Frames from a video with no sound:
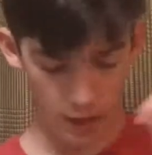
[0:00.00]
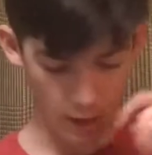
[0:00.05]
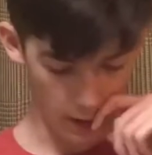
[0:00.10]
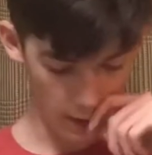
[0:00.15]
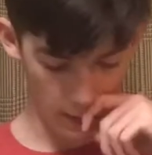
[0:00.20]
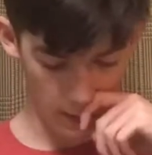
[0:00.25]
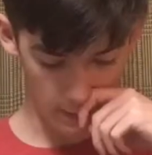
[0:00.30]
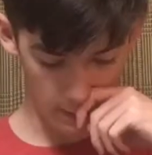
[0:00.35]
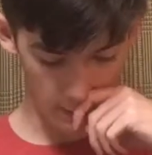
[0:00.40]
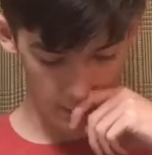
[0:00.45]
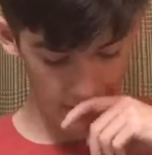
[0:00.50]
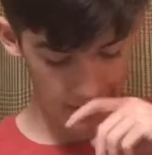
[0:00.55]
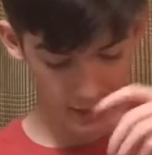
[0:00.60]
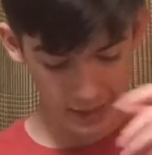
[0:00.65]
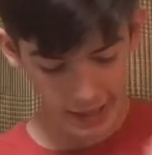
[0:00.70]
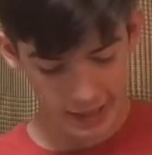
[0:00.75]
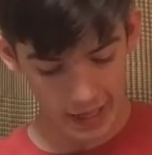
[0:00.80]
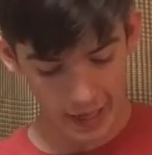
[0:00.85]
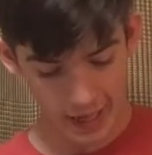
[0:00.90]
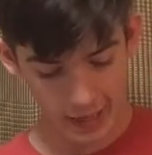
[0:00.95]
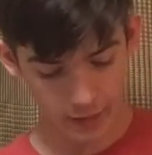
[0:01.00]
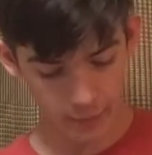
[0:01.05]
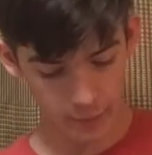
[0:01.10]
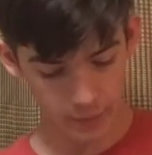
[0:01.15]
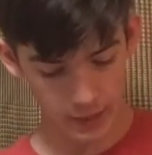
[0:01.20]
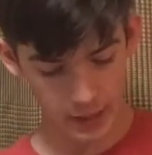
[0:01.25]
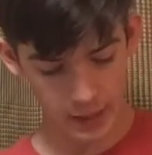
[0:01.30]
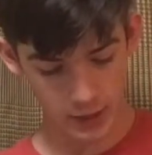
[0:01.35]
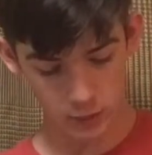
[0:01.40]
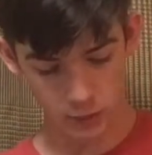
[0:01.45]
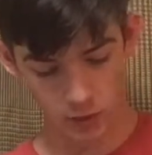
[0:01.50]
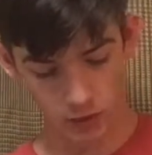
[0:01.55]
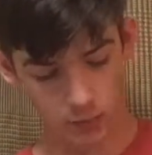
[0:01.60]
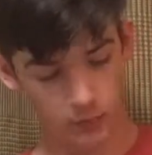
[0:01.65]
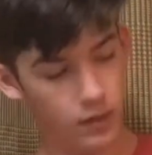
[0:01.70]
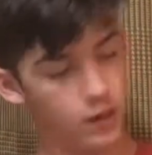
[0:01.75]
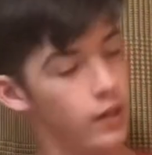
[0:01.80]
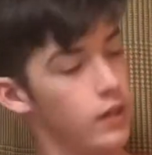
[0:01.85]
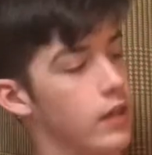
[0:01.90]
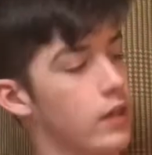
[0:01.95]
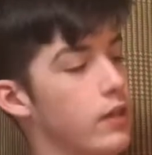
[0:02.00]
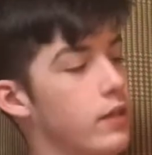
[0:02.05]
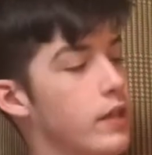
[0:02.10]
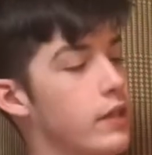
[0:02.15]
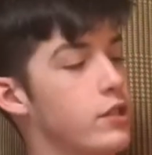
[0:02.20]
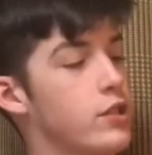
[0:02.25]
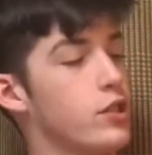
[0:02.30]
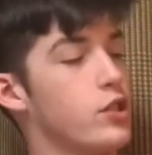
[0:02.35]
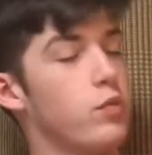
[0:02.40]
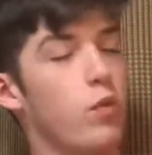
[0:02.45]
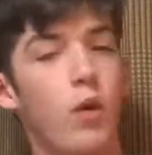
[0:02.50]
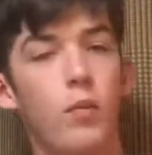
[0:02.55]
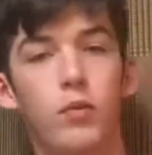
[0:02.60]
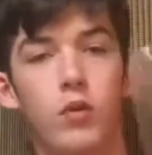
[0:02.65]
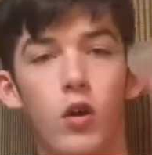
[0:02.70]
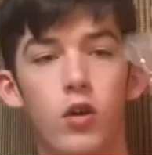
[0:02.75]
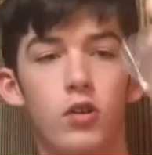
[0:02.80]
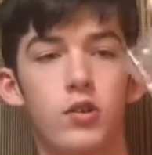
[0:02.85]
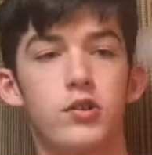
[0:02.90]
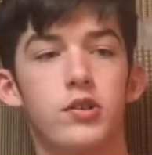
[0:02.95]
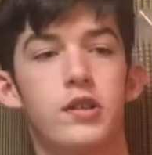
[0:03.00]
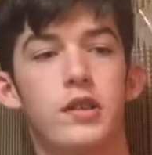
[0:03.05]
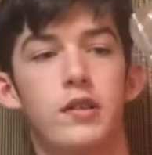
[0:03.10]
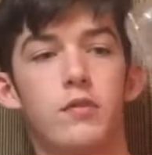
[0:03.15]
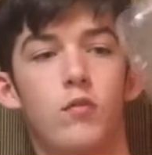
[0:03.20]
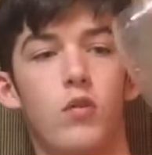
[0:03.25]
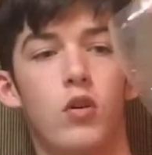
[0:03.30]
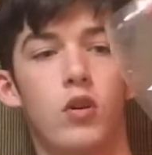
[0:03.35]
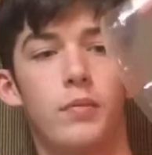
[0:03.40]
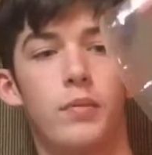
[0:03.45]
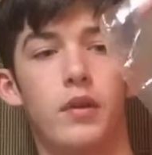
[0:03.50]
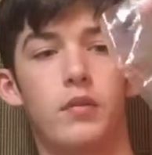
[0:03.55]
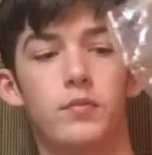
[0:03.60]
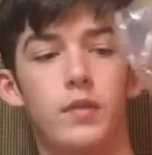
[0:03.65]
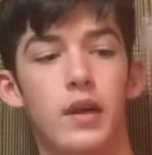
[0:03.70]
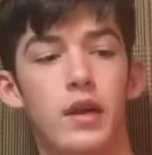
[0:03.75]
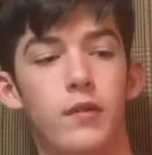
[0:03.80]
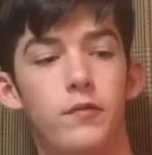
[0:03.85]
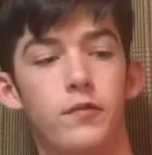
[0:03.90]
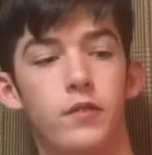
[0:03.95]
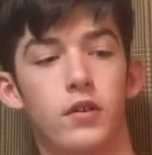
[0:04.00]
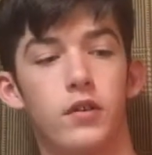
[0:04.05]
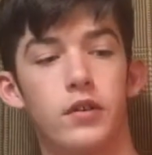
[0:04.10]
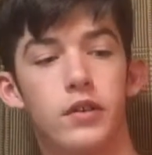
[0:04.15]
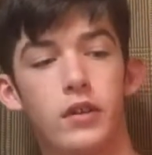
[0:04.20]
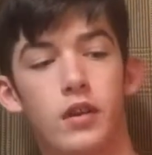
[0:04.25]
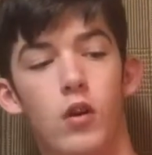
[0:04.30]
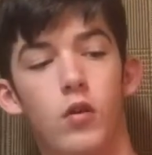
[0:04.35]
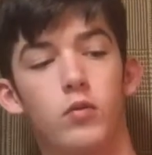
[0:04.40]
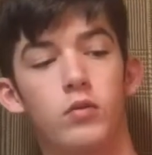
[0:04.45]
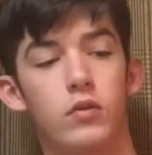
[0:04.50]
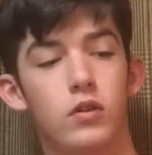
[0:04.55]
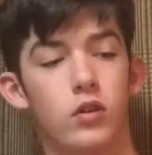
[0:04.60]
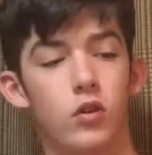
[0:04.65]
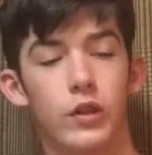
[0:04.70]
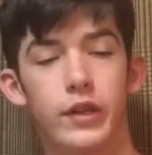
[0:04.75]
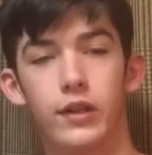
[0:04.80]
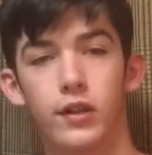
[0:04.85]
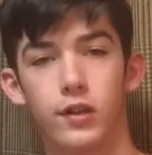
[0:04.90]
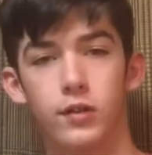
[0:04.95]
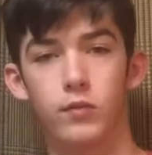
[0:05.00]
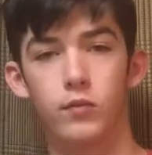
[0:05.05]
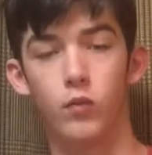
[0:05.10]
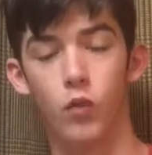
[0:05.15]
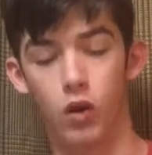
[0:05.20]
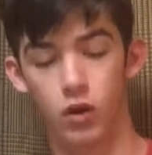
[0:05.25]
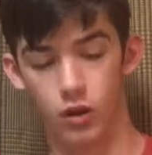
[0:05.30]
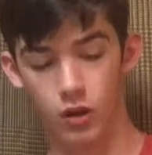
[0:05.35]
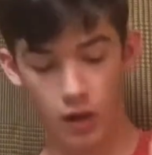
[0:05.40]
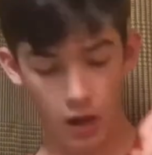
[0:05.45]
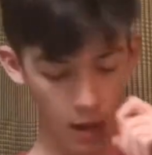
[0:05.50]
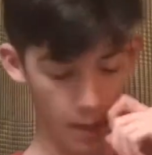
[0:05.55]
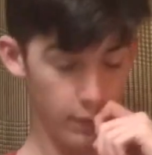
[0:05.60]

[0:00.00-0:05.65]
And any kind of finesse worm. These are swamp crawlers in watermelon red for, cleaner water.